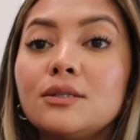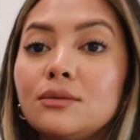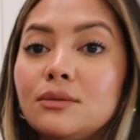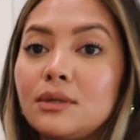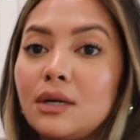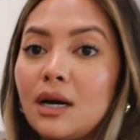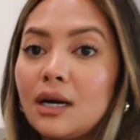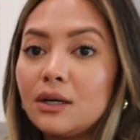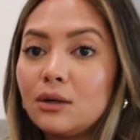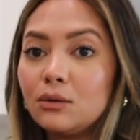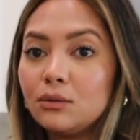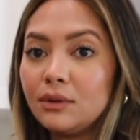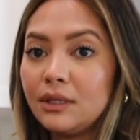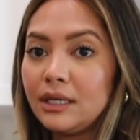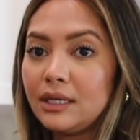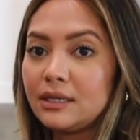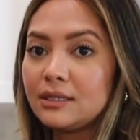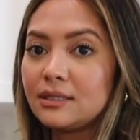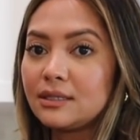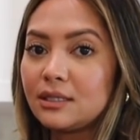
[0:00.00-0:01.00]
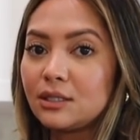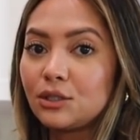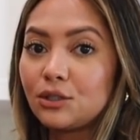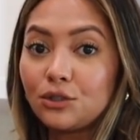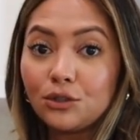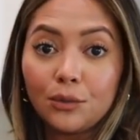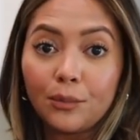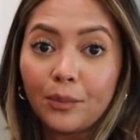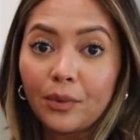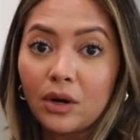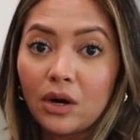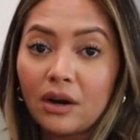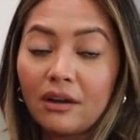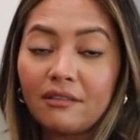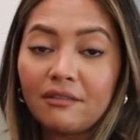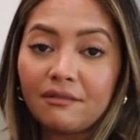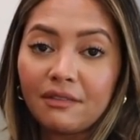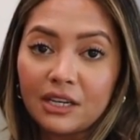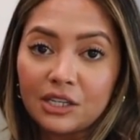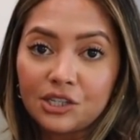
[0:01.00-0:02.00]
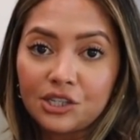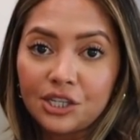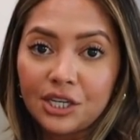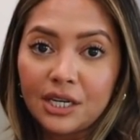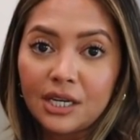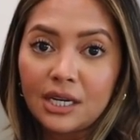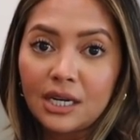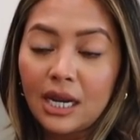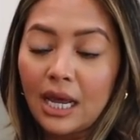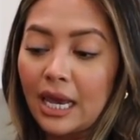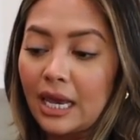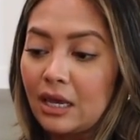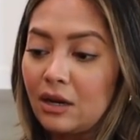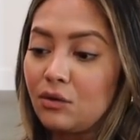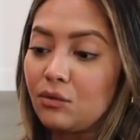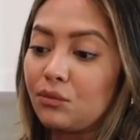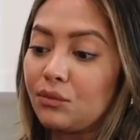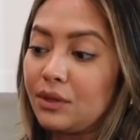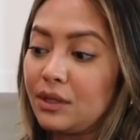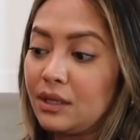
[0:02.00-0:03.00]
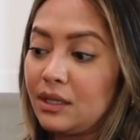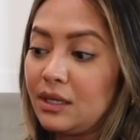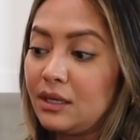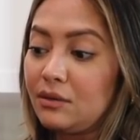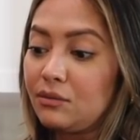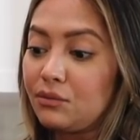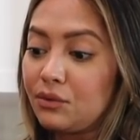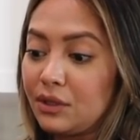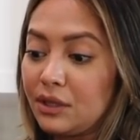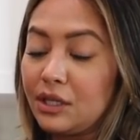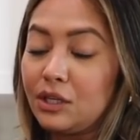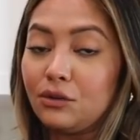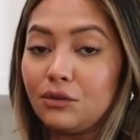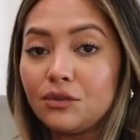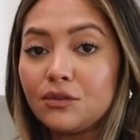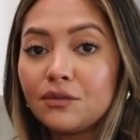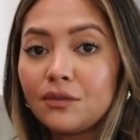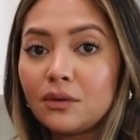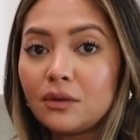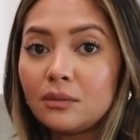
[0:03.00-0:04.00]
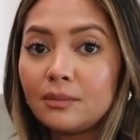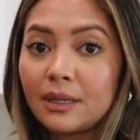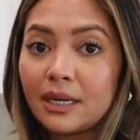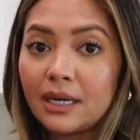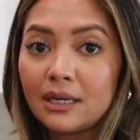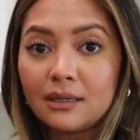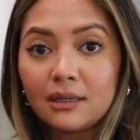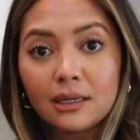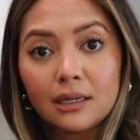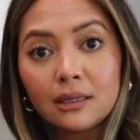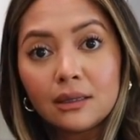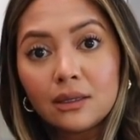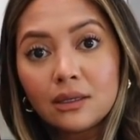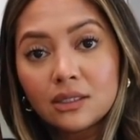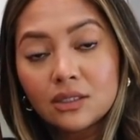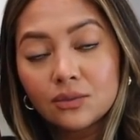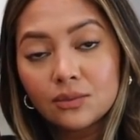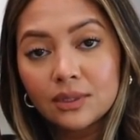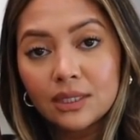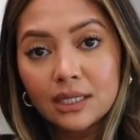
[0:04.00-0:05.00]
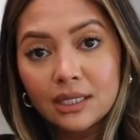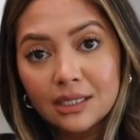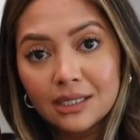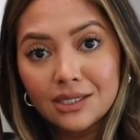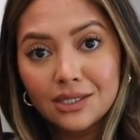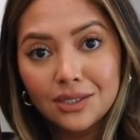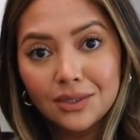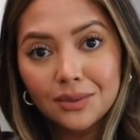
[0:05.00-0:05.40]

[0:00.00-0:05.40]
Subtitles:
So not only is it super efficient and really, really useful, but it looks really good